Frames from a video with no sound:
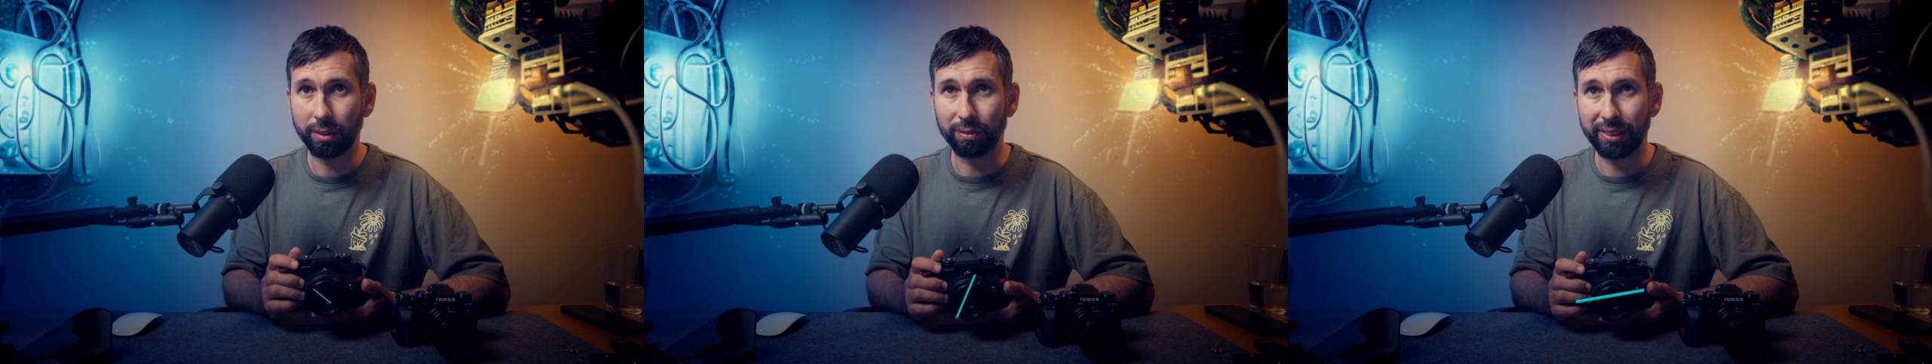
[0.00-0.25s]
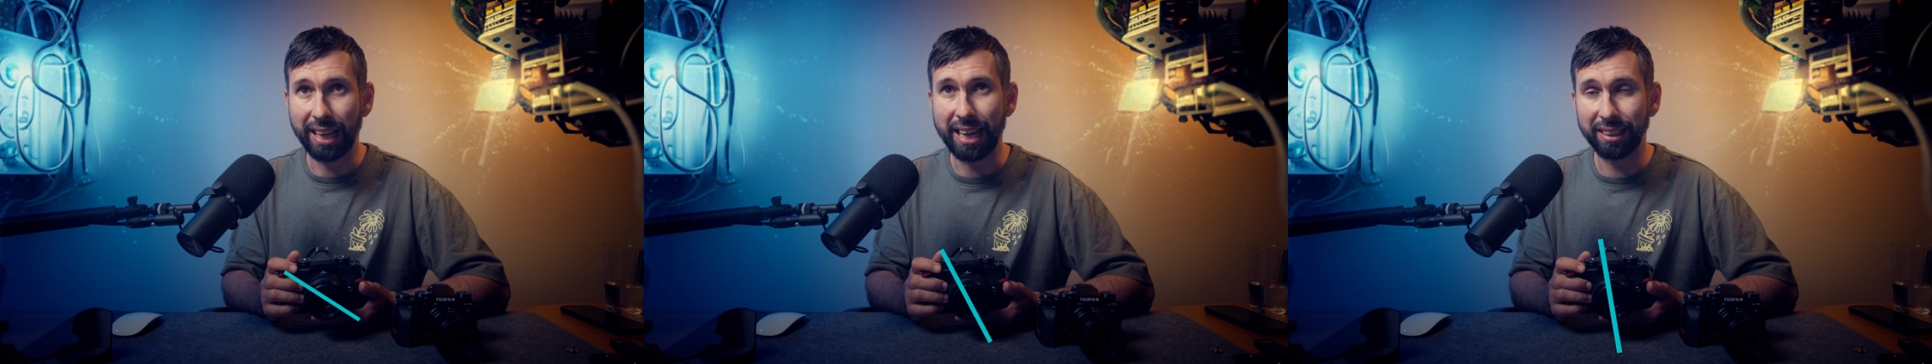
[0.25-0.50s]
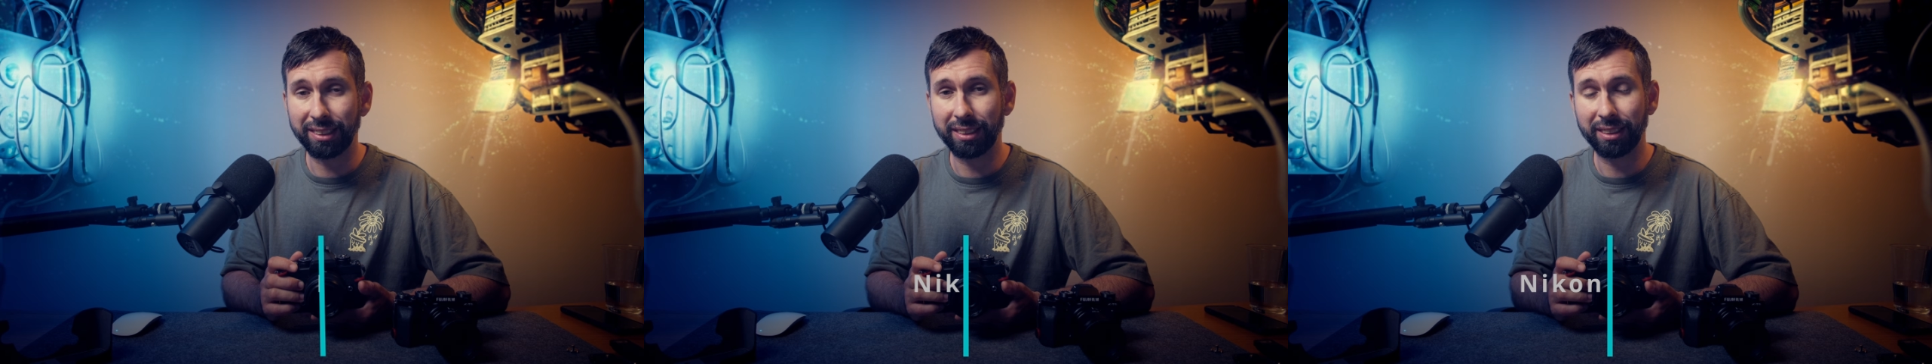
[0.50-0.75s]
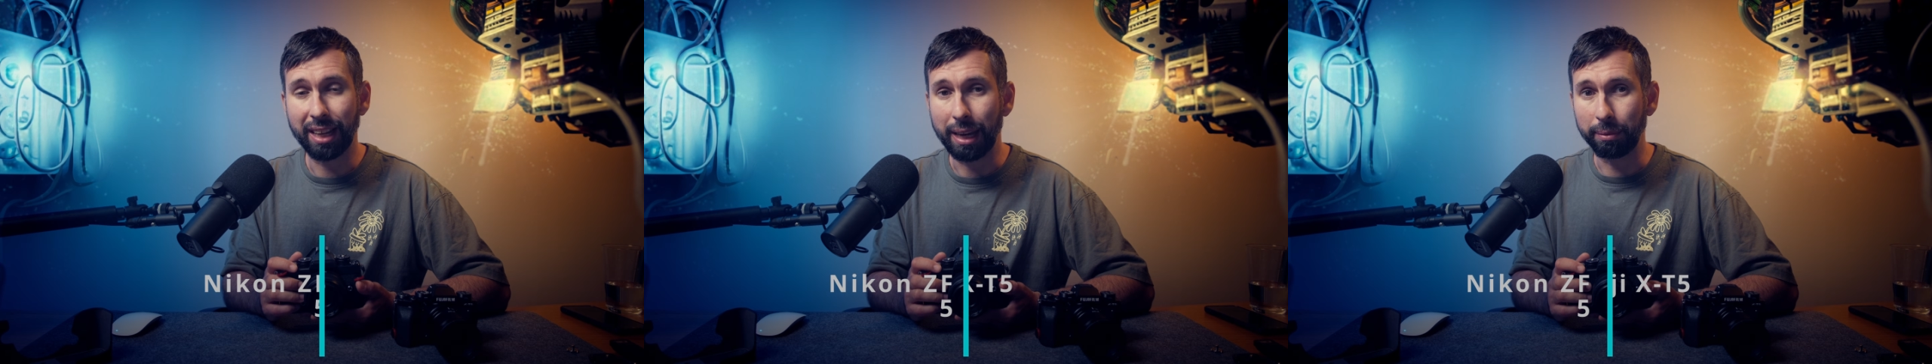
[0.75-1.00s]
of that,
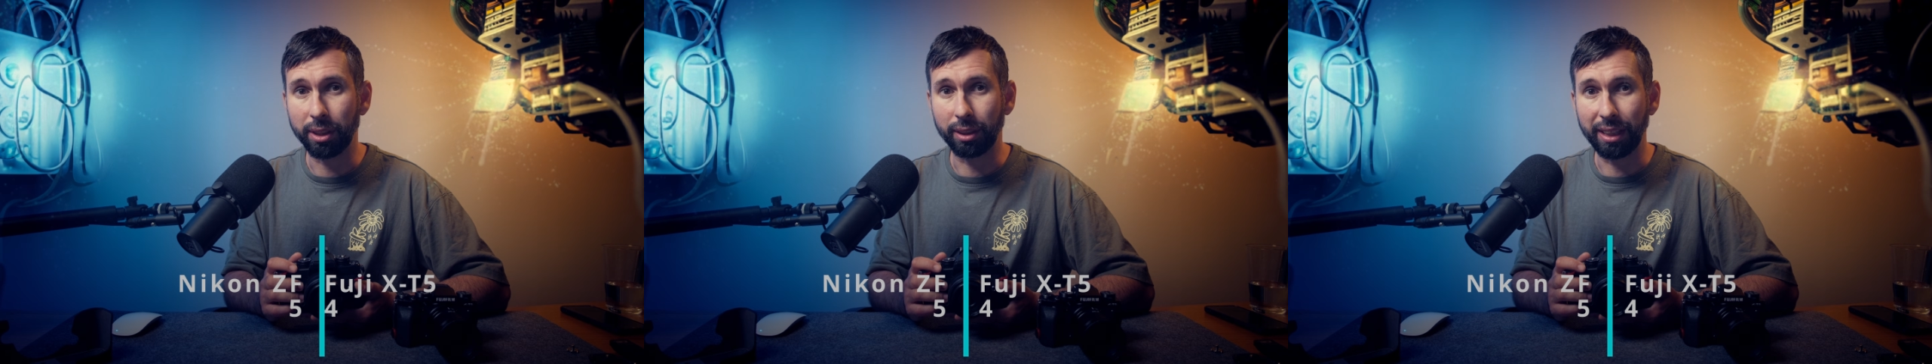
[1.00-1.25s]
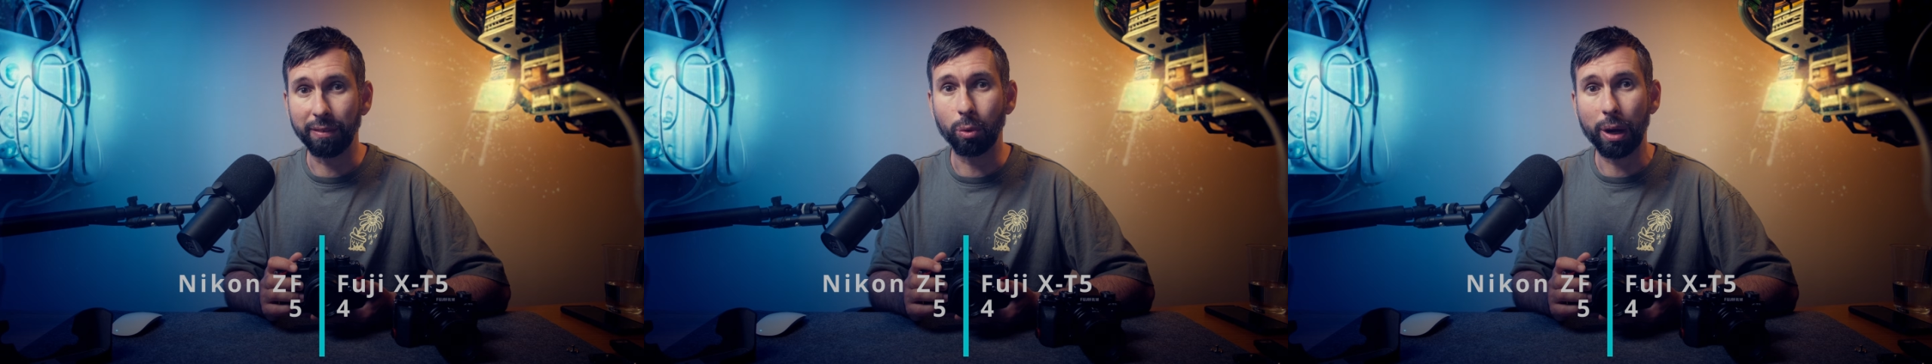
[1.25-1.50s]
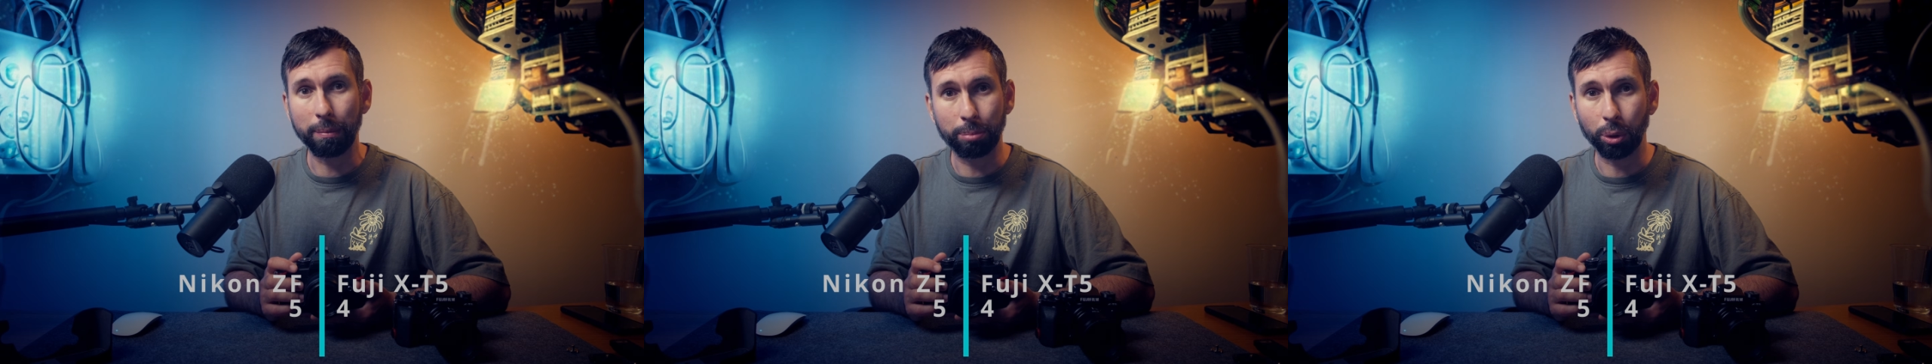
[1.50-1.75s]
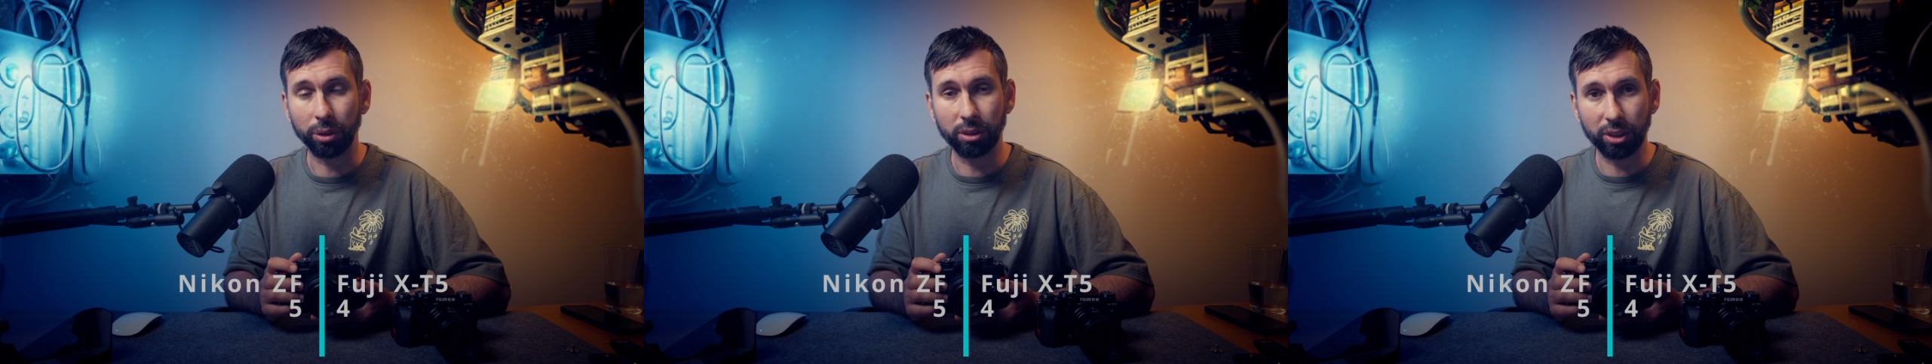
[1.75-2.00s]
I'm going to give 1
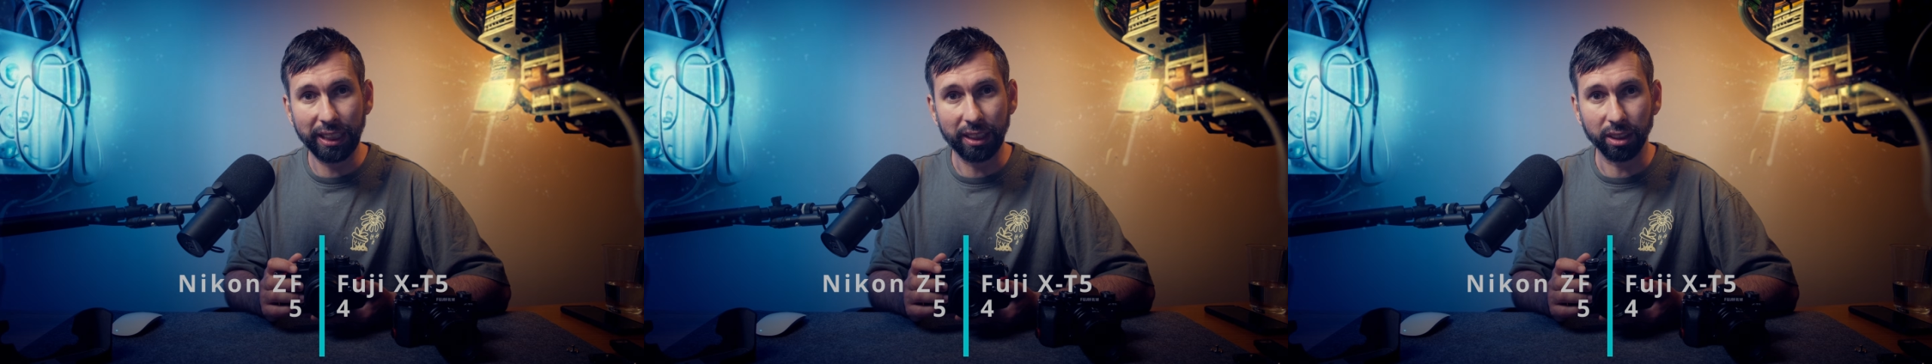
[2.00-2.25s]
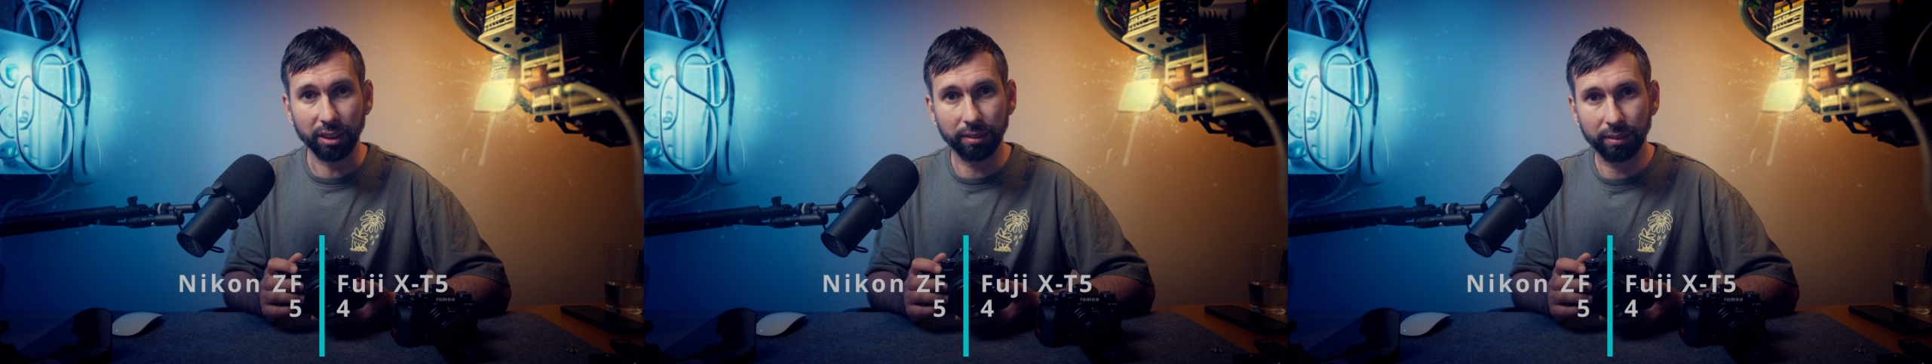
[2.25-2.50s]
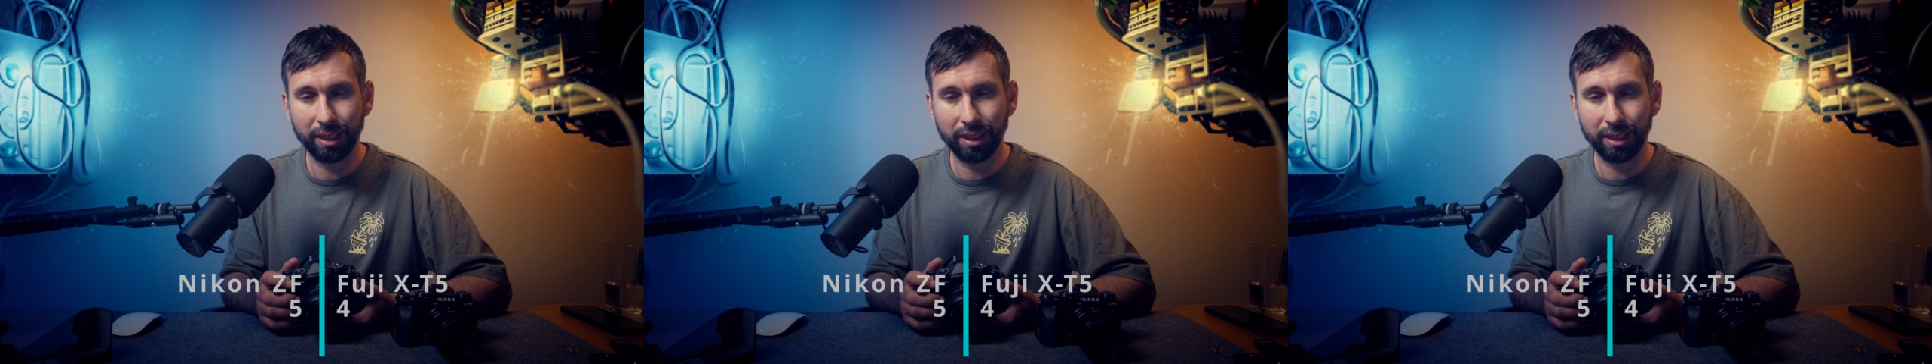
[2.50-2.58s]
point to Nikon.